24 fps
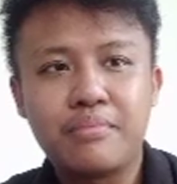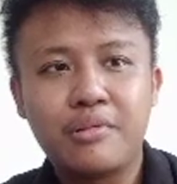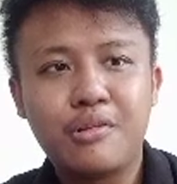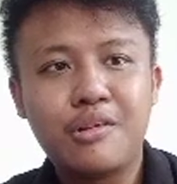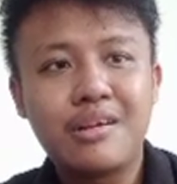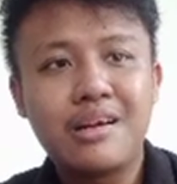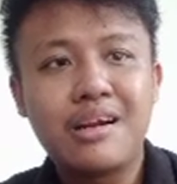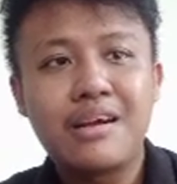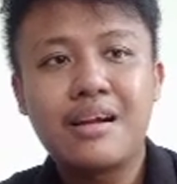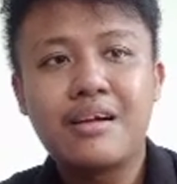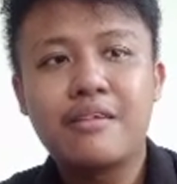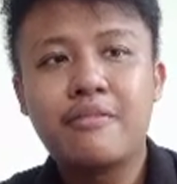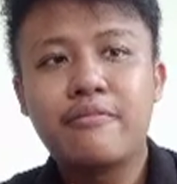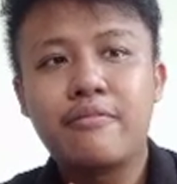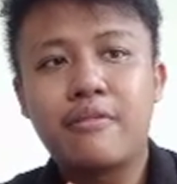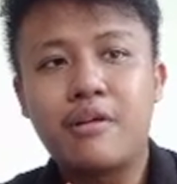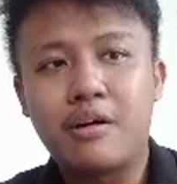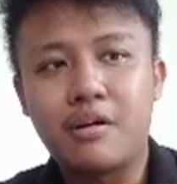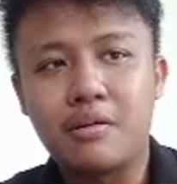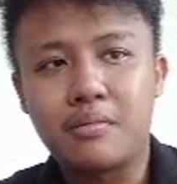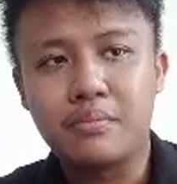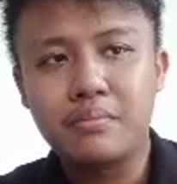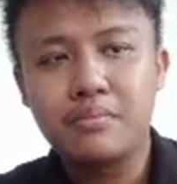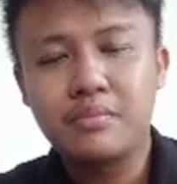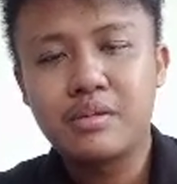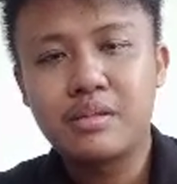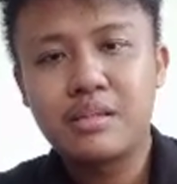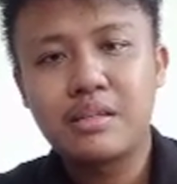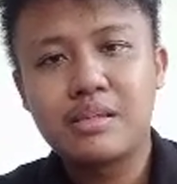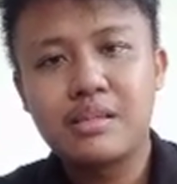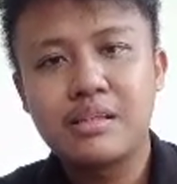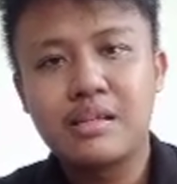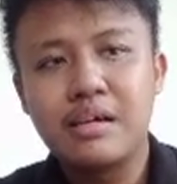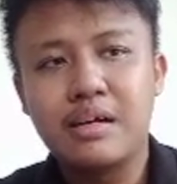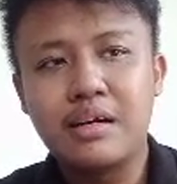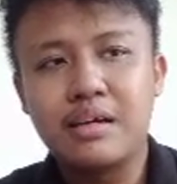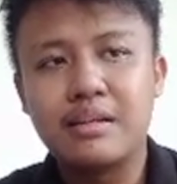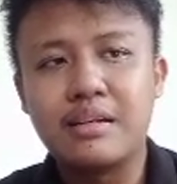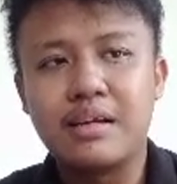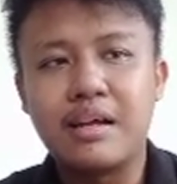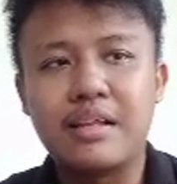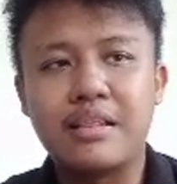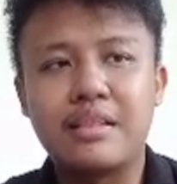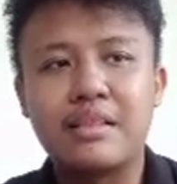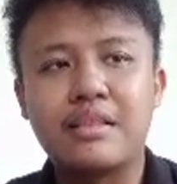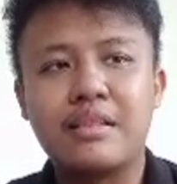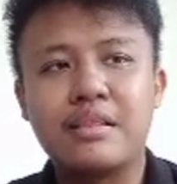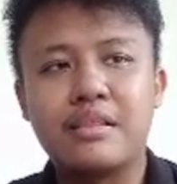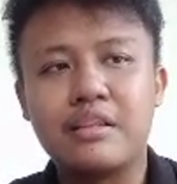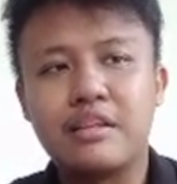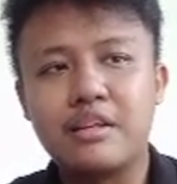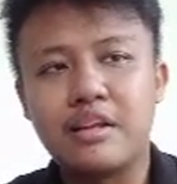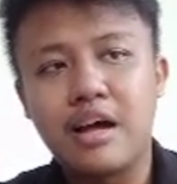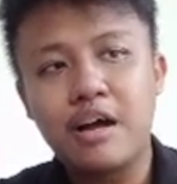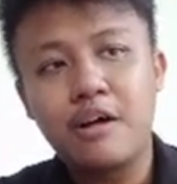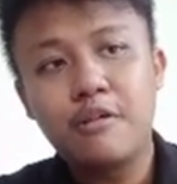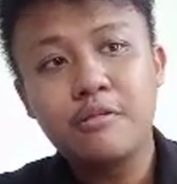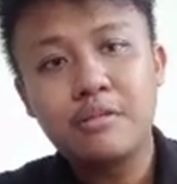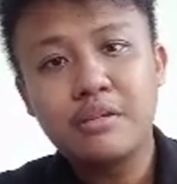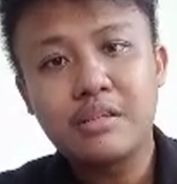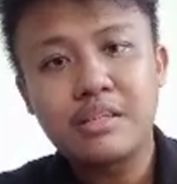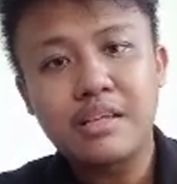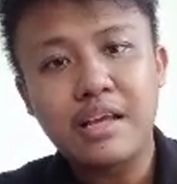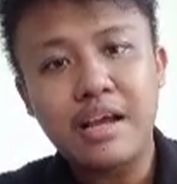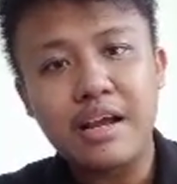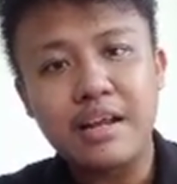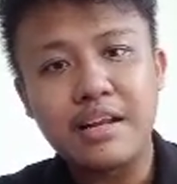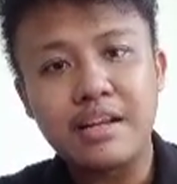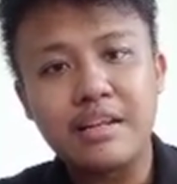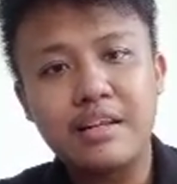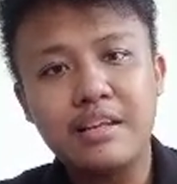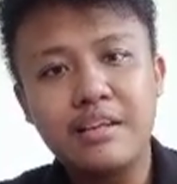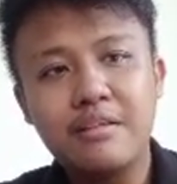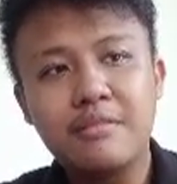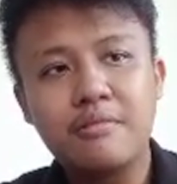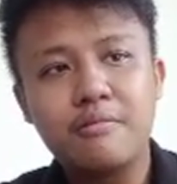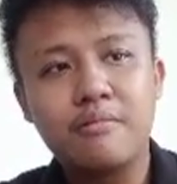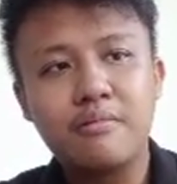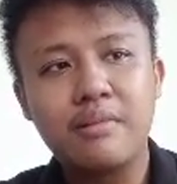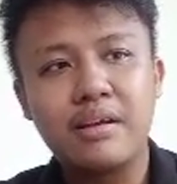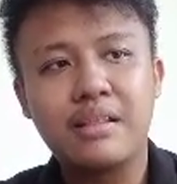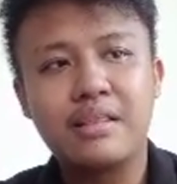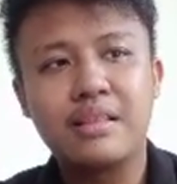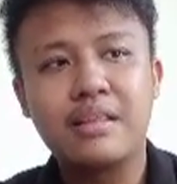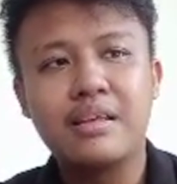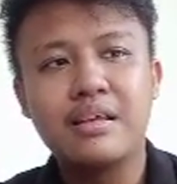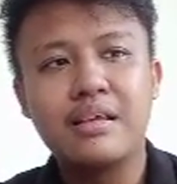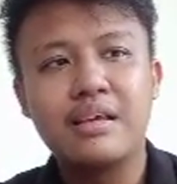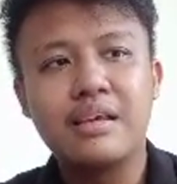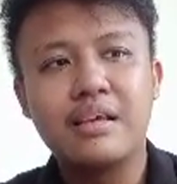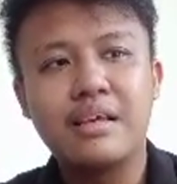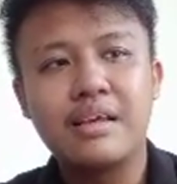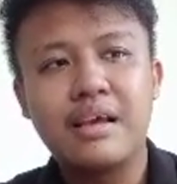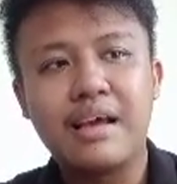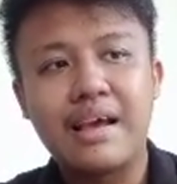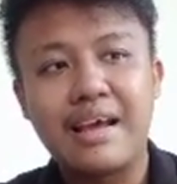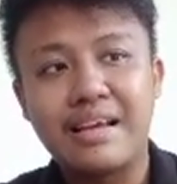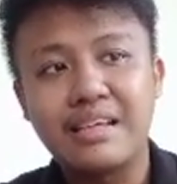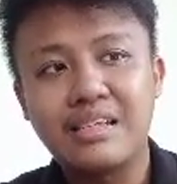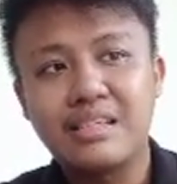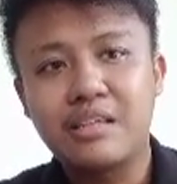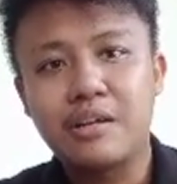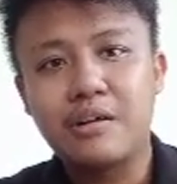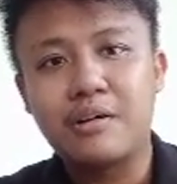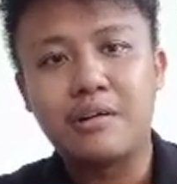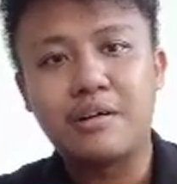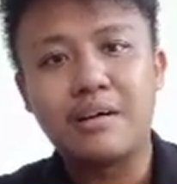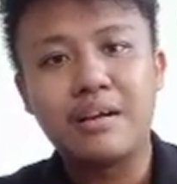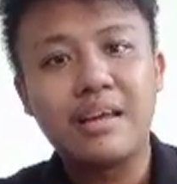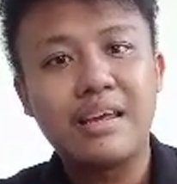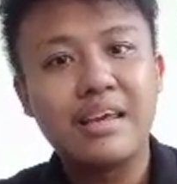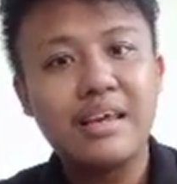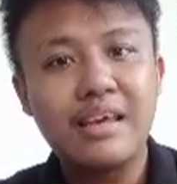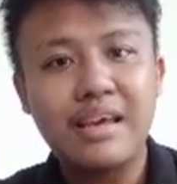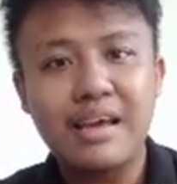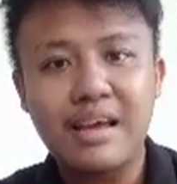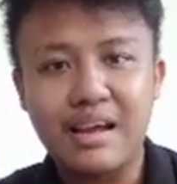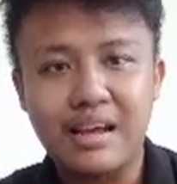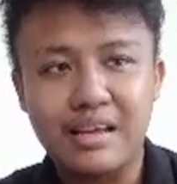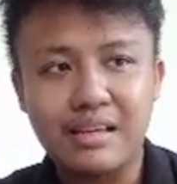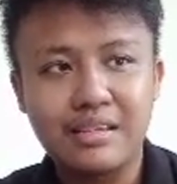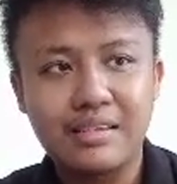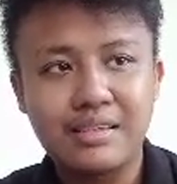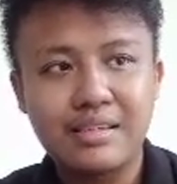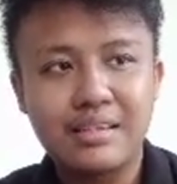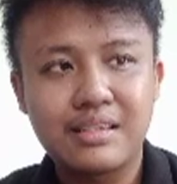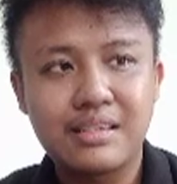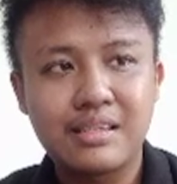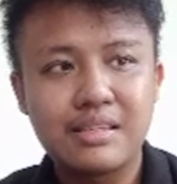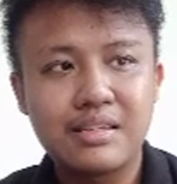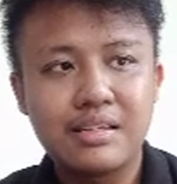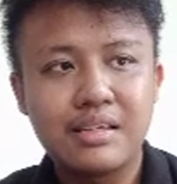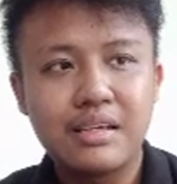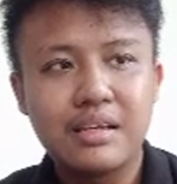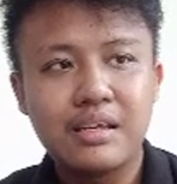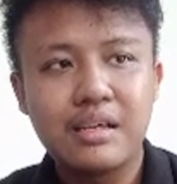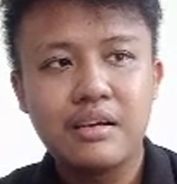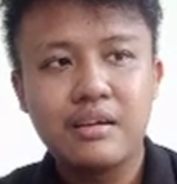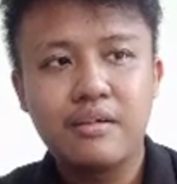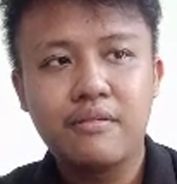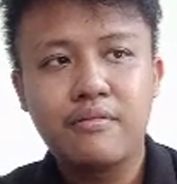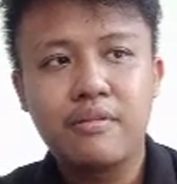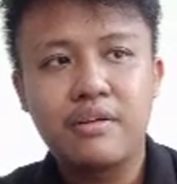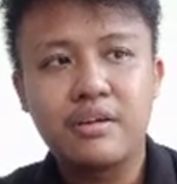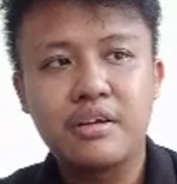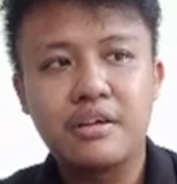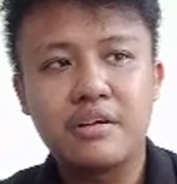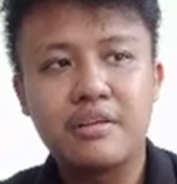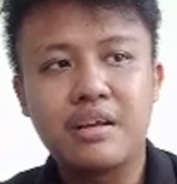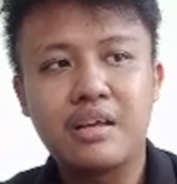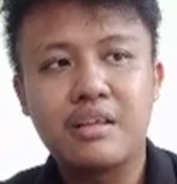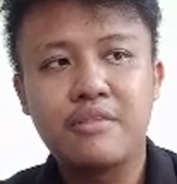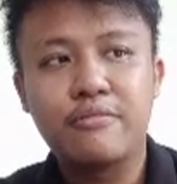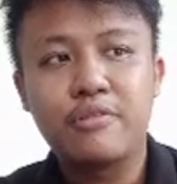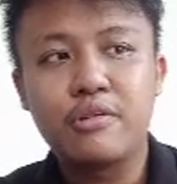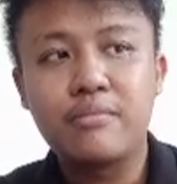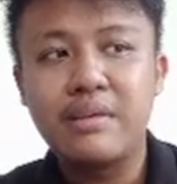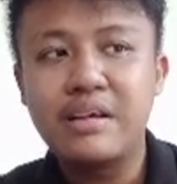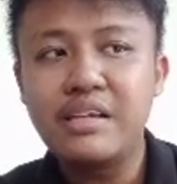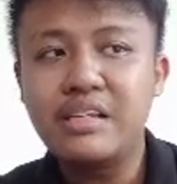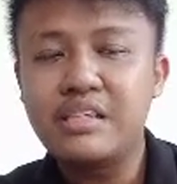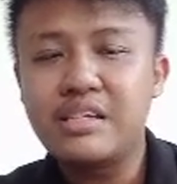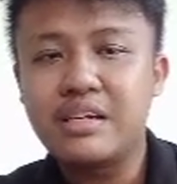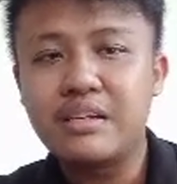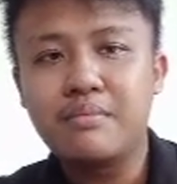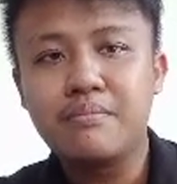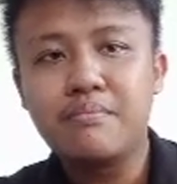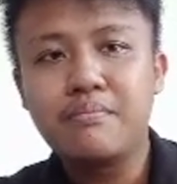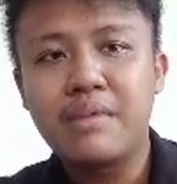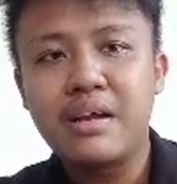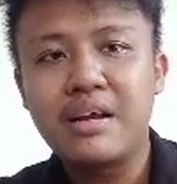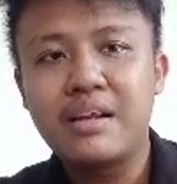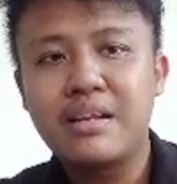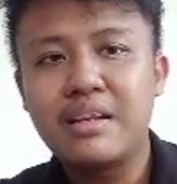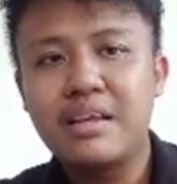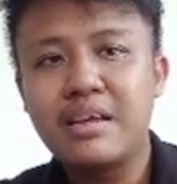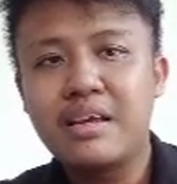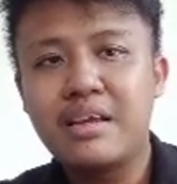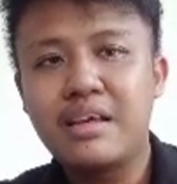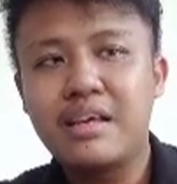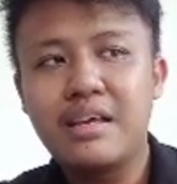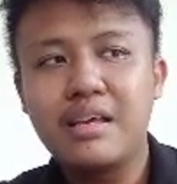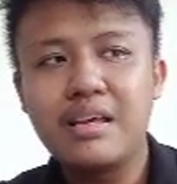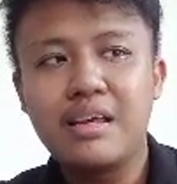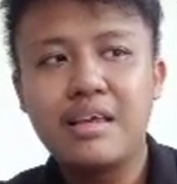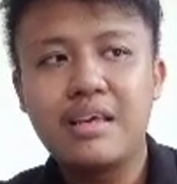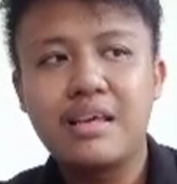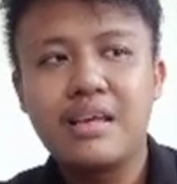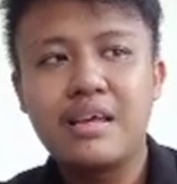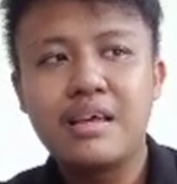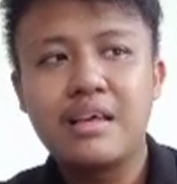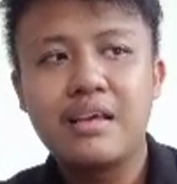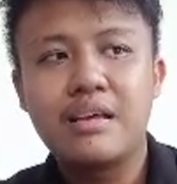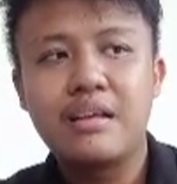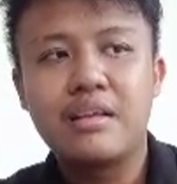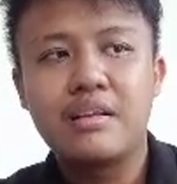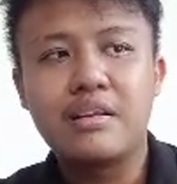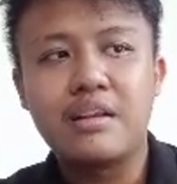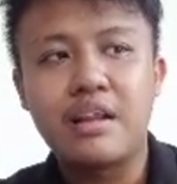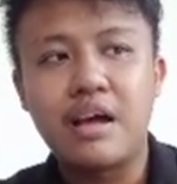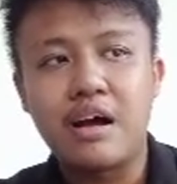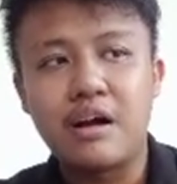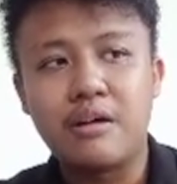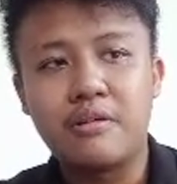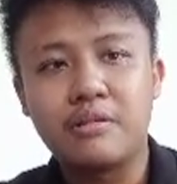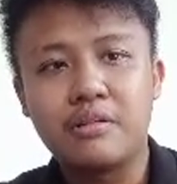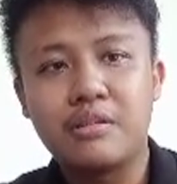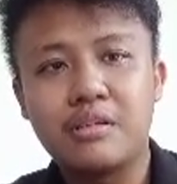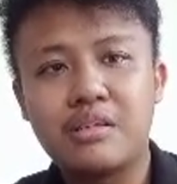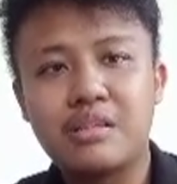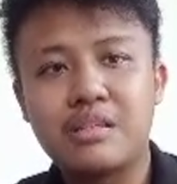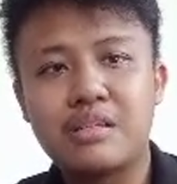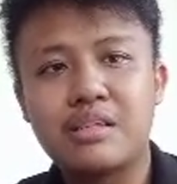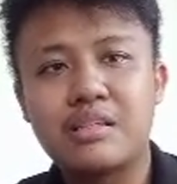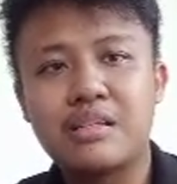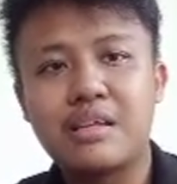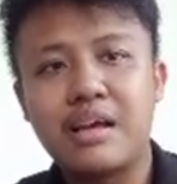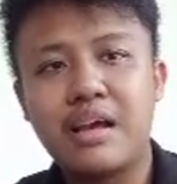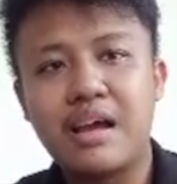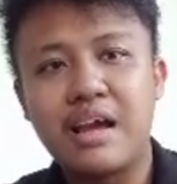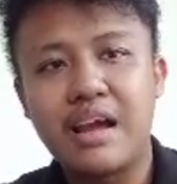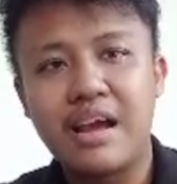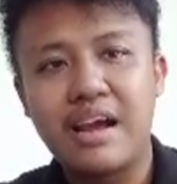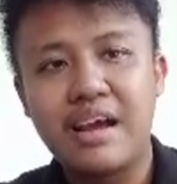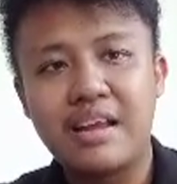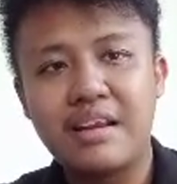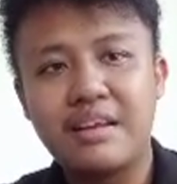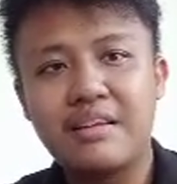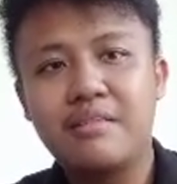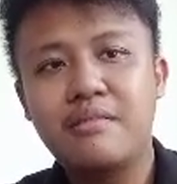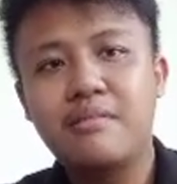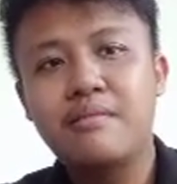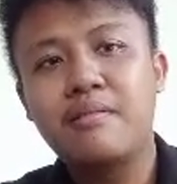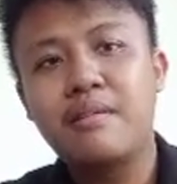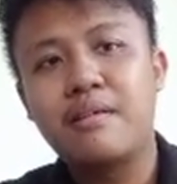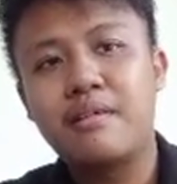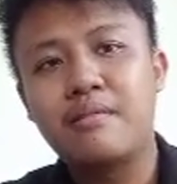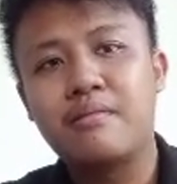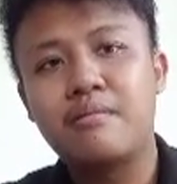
plural forms that nouns end with s or es. For your information, many nouns end